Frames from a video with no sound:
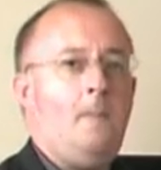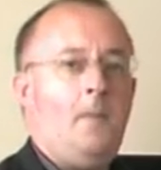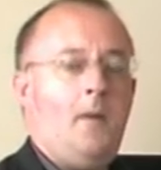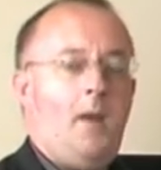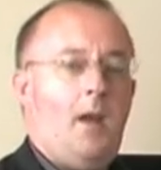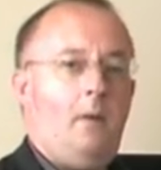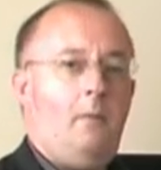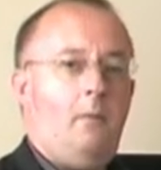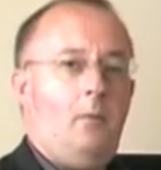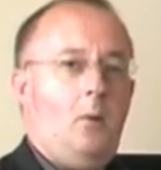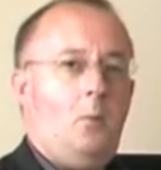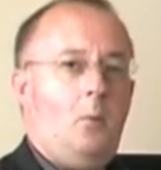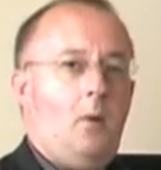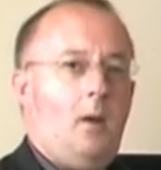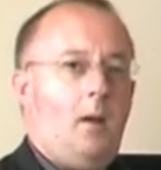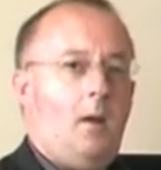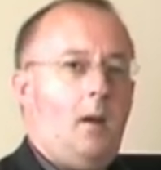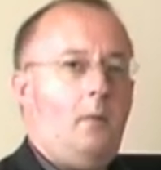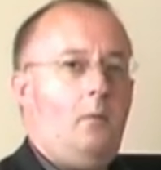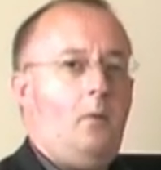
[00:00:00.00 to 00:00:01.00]
every
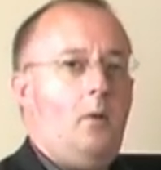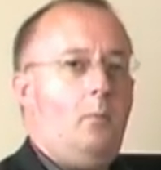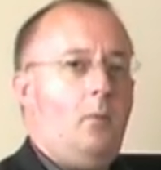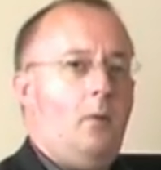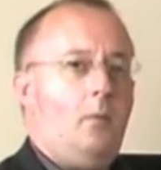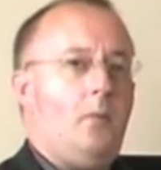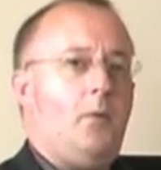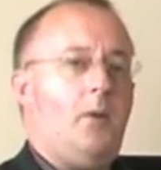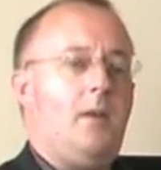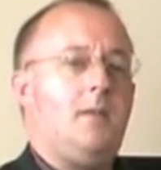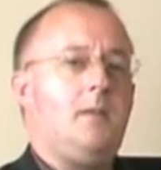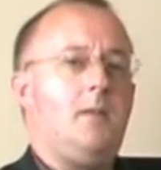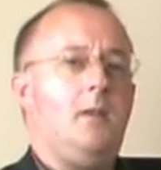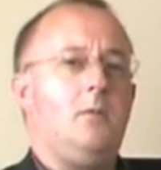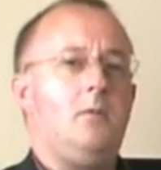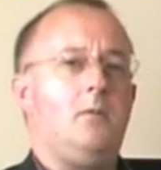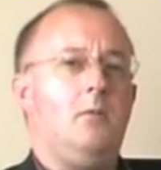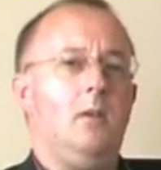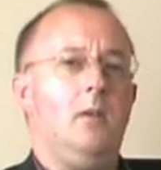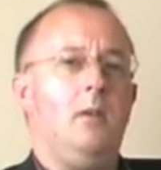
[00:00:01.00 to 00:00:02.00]
week, every month,
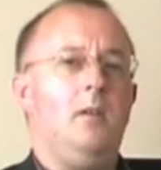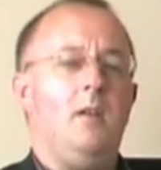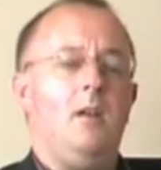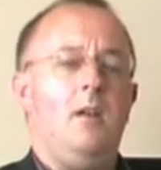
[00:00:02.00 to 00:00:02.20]
etc.,